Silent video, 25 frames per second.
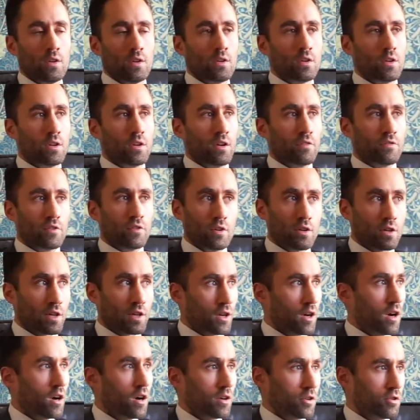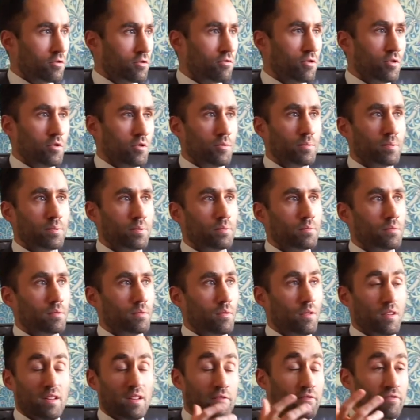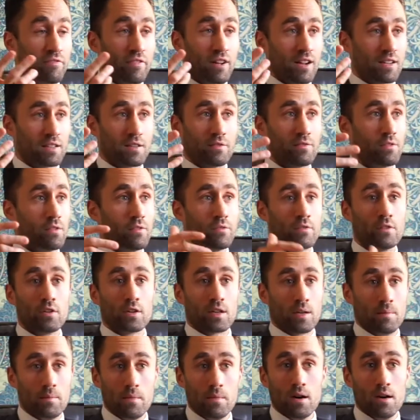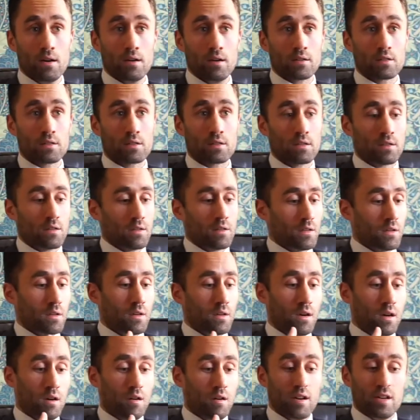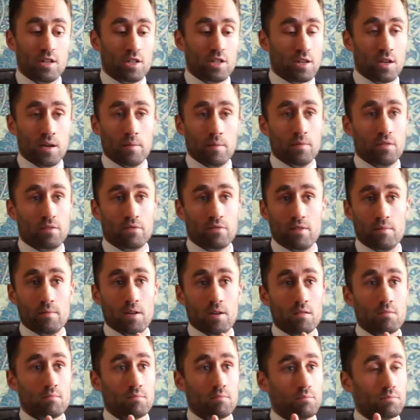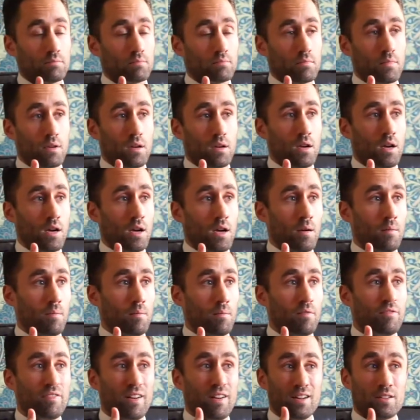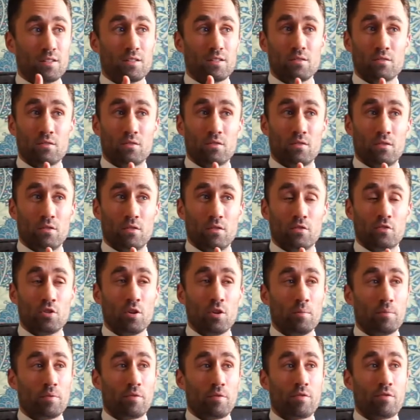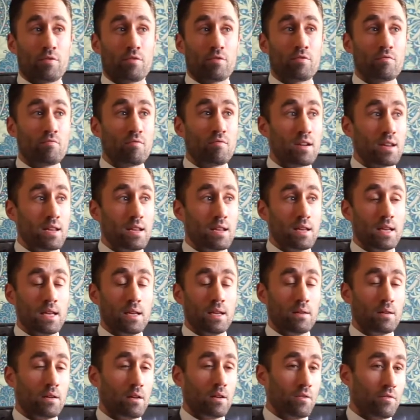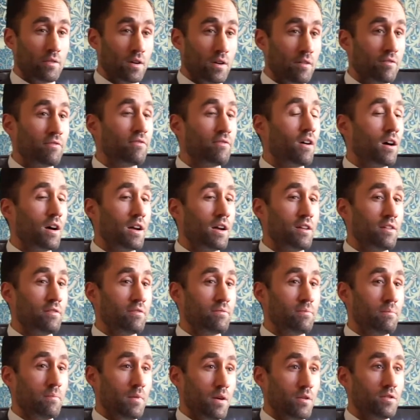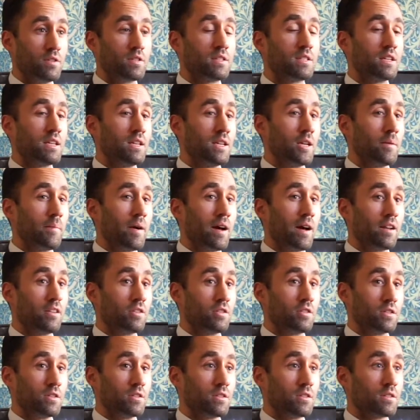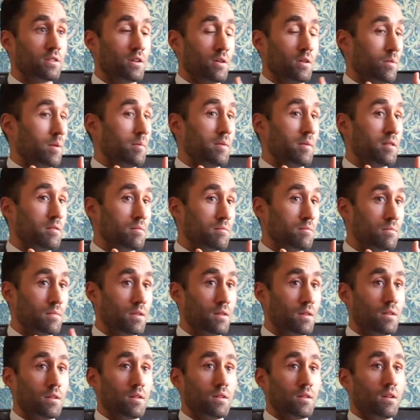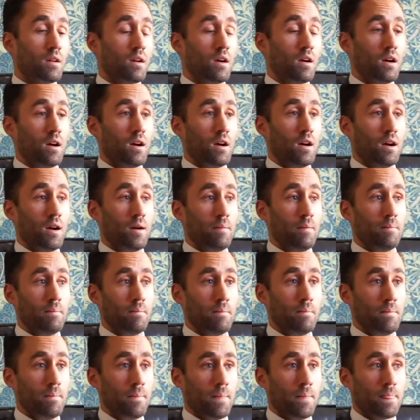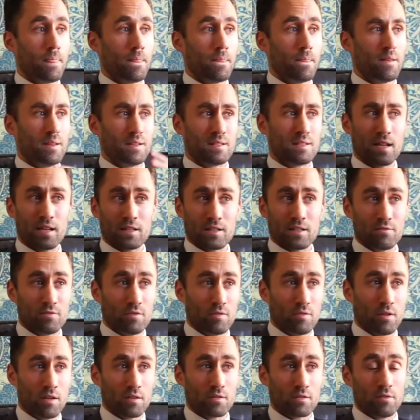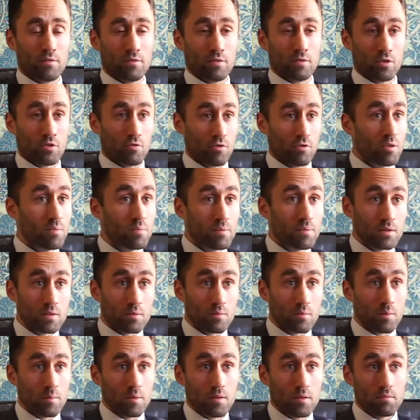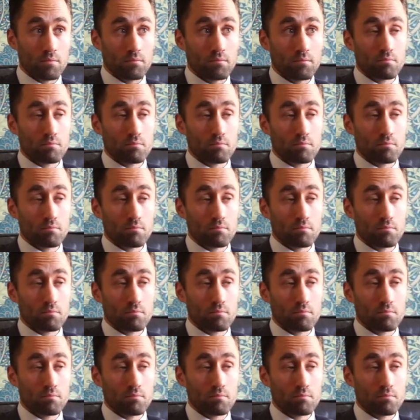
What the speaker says: If you look at our group, or in fact, if you even look at Mark's, our AGM is female. In fact, the top 3 of our 5 most senior managers are women. The executive director of the group is a woman.